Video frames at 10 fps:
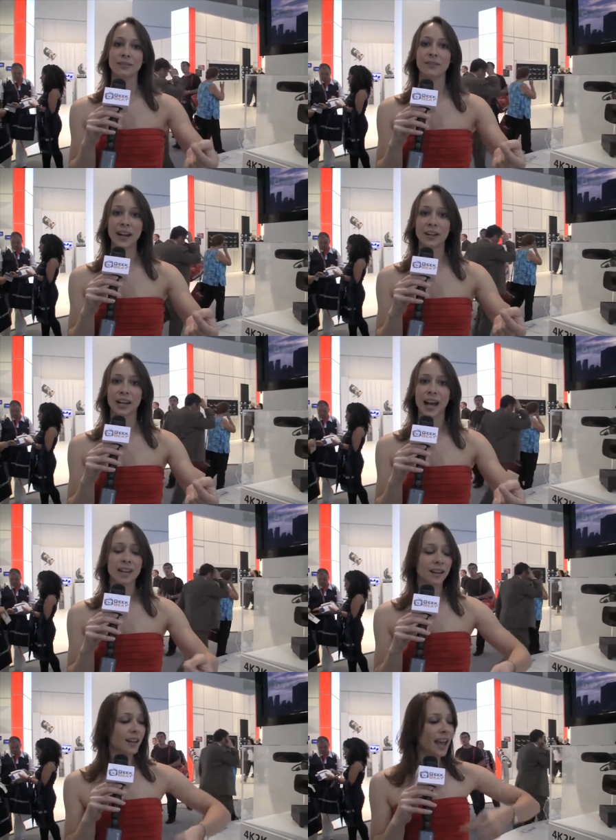Final
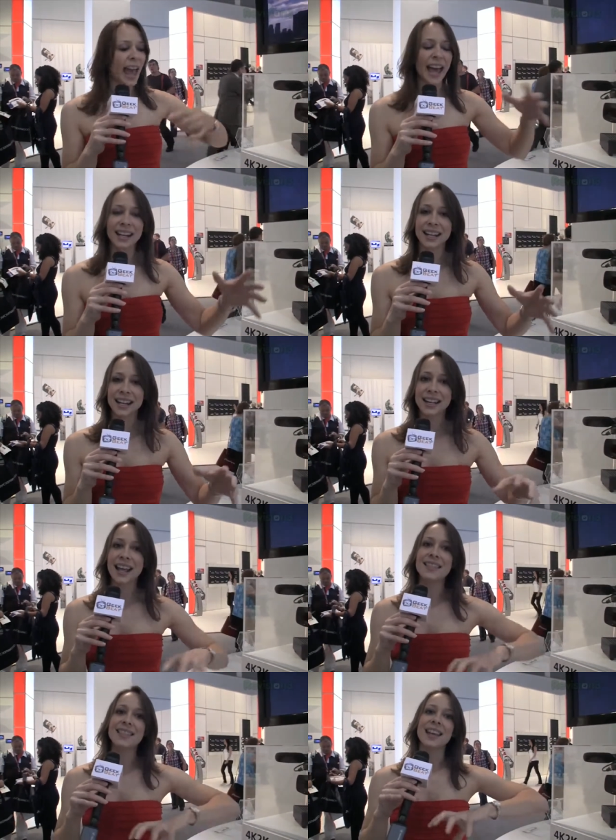Cut, edit it,
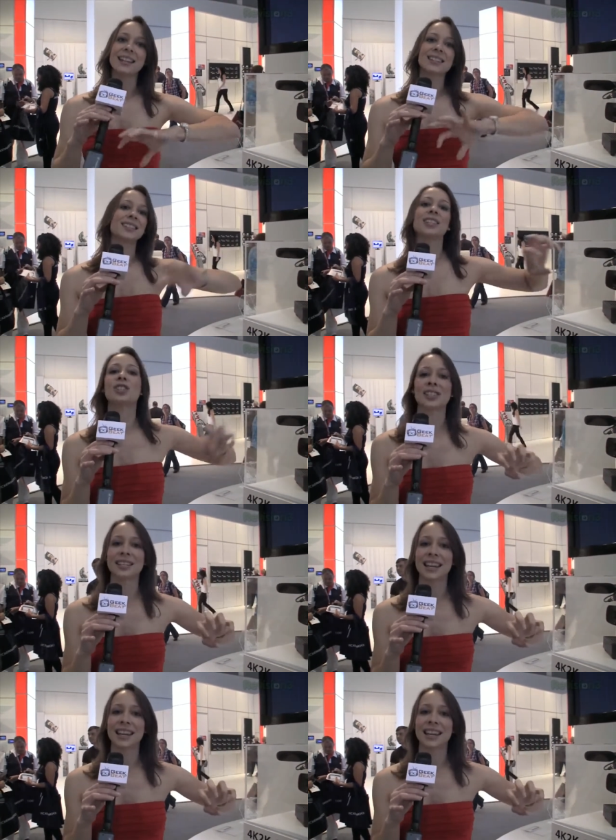and then it stitches it